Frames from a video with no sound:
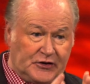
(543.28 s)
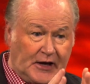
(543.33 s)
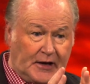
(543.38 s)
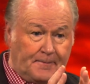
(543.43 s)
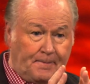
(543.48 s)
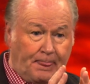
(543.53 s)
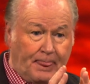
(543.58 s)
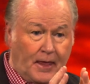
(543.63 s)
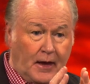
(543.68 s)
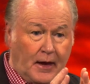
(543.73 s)
and
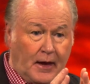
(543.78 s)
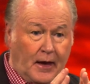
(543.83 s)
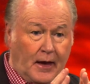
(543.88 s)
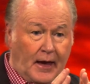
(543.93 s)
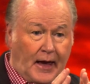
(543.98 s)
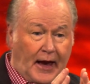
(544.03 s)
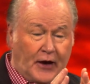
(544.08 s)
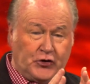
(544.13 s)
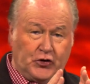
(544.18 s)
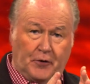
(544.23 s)
said,
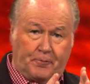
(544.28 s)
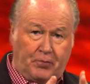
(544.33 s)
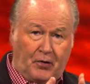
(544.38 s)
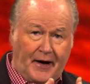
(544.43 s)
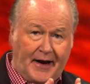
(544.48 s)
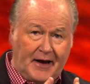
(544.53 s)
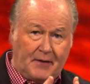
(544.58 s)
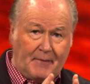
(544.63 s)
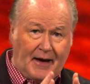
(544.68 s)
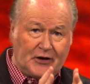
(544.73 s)
as you're
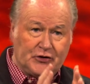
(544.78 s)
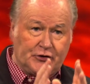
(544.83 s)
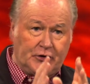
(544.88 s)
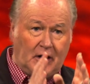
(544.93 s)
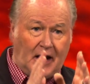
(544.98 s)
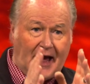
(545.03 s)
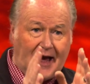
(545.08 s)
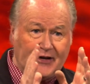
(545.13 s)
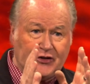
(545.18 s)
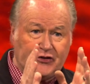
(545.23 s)
praying,
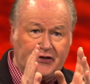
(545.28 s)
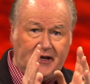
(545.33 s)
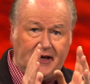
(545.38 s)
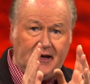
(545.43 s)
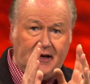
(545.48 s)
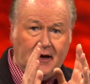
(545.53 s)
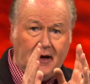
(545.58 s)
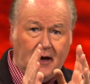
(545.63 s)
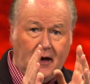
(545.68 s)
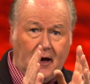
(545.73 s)
Master, I
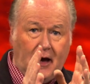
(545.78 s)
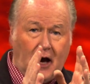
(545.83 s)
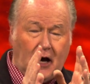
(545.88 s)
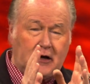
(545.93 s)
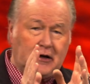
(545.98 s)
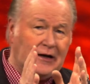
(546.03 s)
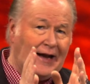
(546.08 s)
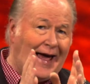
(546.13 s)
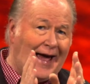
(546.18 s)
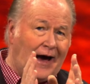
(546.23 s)
see
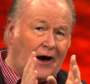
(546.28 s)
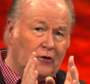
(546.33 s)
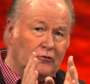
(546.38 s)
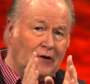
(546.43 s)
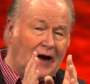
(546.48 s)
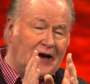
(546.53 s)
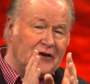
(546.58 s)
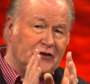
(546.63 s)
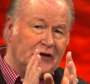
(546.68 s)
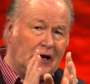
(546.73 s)
a
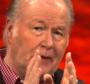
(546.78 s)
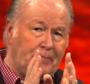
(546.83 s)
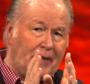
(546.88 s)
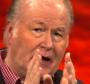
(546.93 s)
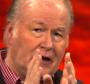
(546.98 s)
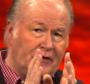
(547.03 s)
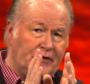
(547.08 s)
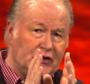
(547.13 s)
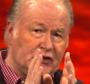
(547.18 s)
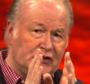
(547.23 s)
cloud rising up
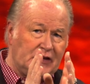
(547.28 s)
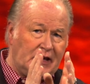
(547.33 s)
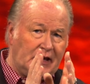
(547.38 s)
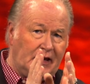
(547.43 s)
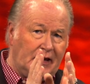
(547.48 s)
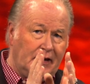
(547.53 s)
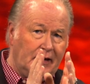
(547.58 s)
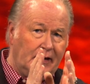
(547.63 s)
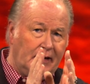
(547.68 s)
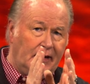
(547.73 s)
out of the
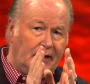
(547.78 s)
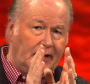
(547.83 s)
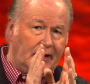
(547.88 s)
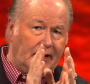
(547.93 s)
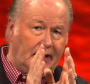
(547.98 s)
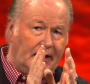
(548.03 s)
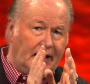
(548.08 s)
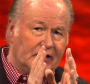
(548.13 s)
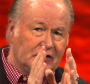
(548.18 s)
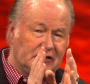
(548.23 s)
sea.
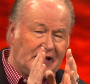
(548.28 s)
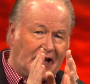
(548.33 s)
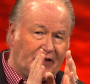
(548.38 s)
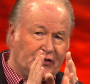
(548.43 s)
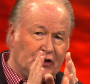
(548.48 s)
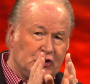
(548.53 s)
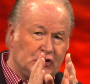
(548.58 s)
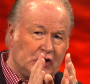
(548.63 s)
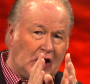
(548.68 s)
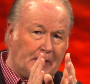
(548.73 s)
It's
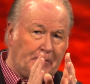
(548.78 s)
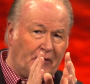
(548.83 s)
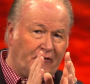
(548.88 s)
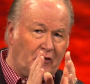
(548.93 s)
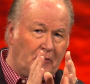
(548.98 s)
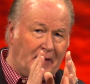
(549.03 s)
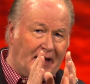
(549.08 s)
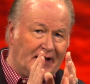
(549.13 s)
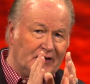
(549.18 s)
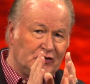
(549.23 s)
like the shape
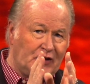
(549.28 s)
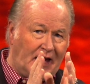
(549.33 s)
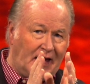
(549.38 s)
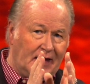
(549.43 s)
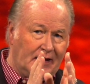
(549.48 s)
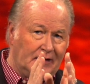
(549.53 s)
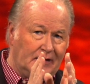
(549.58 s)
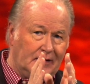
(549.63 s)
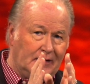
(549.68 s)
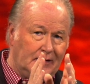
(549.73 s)
of a man's
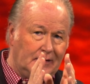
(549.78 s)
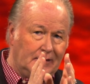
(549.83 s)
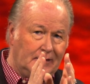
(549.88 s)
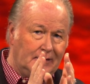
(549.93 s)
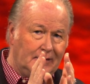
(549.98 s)
hand.